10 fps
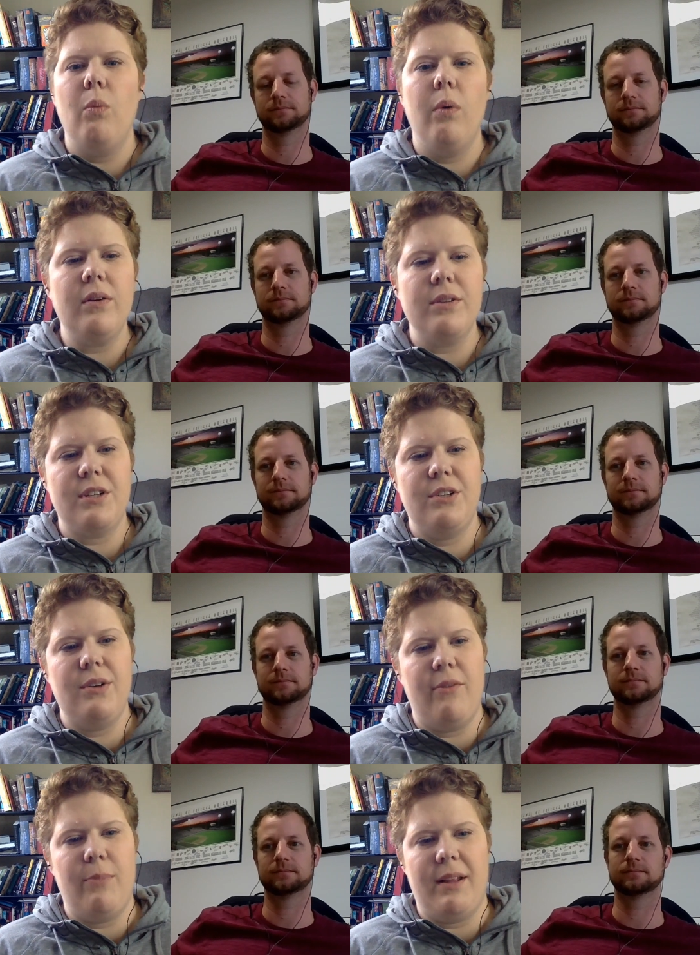Speaker 1: one question I do
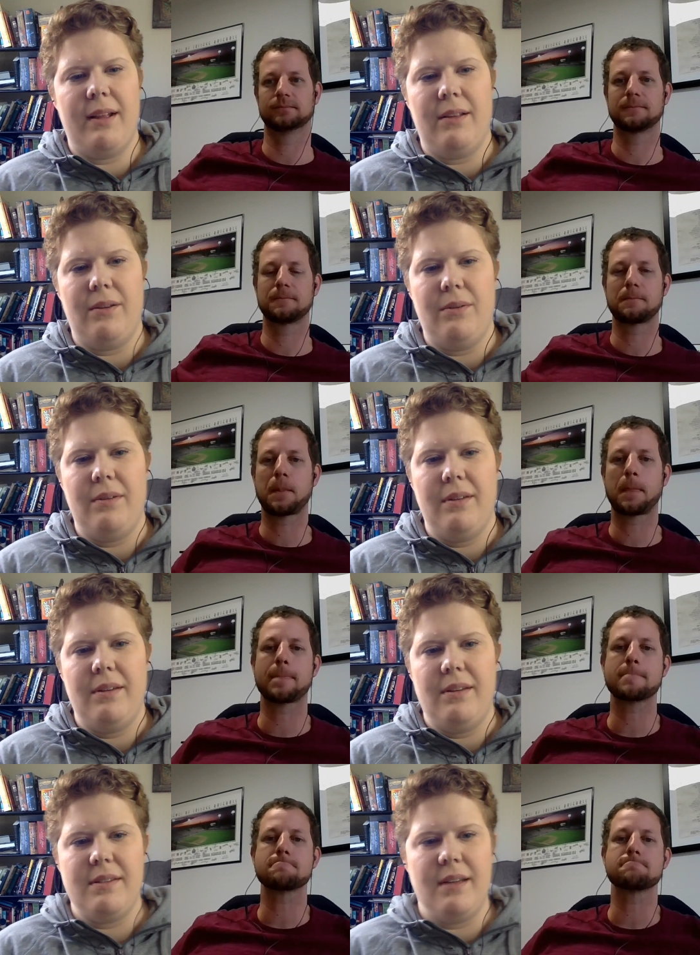have about that though
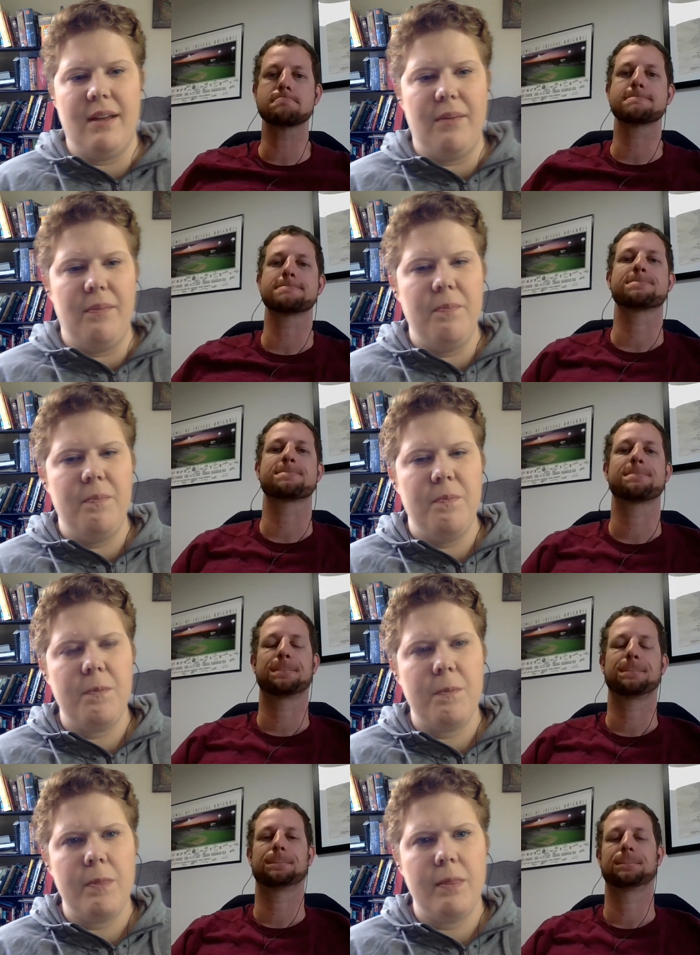is, um,
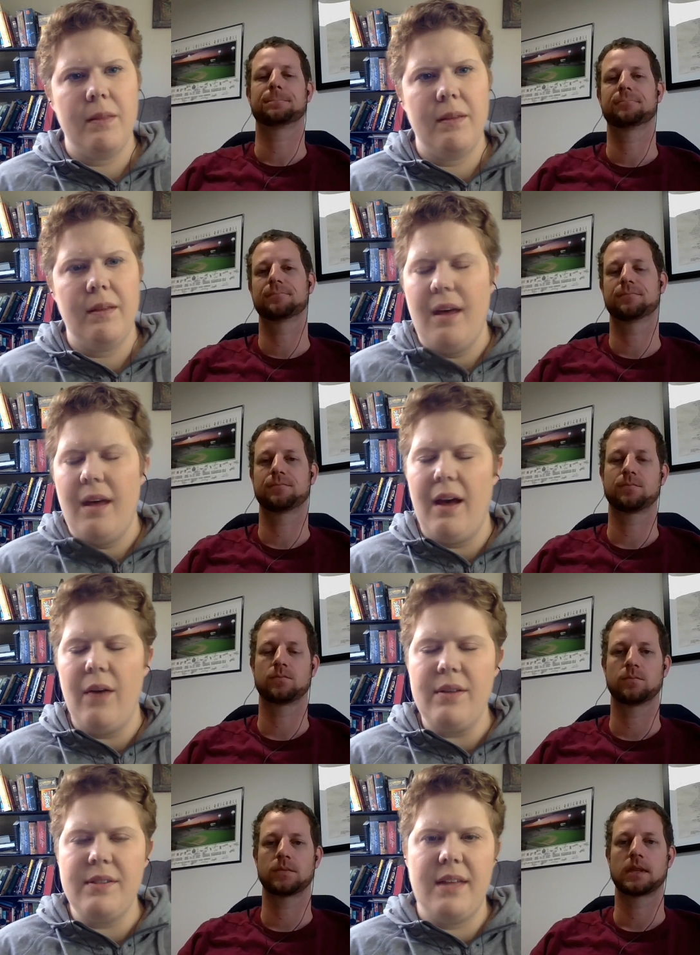how
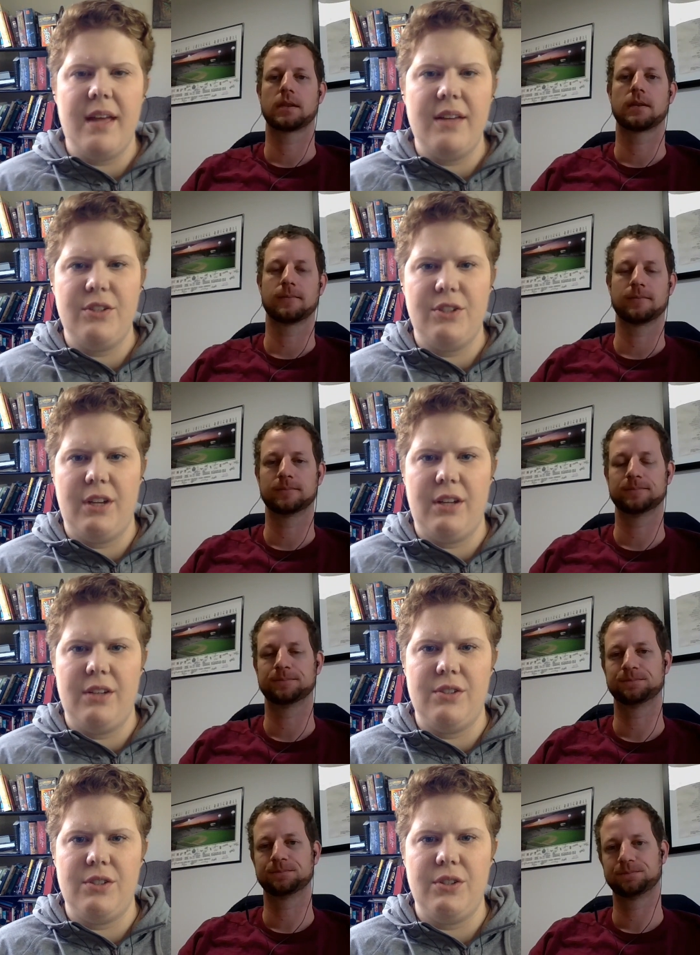has that
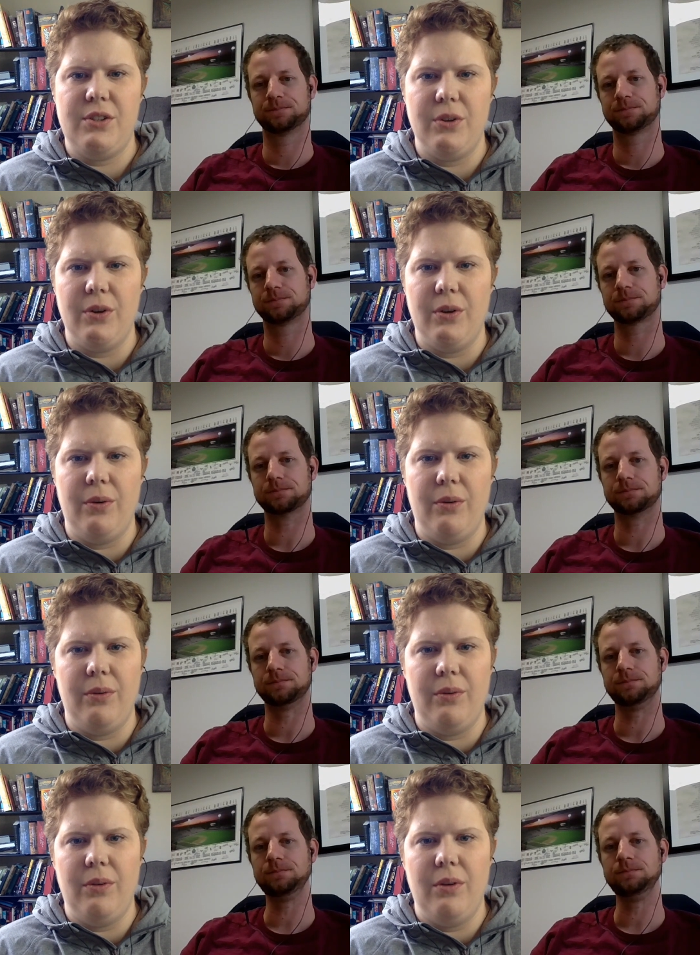changed your
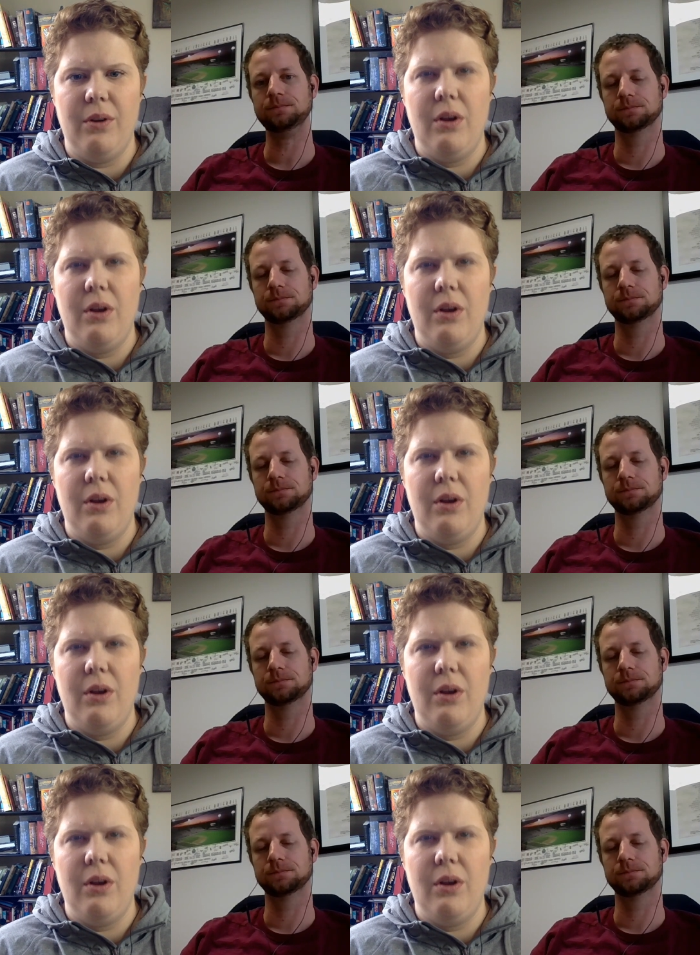own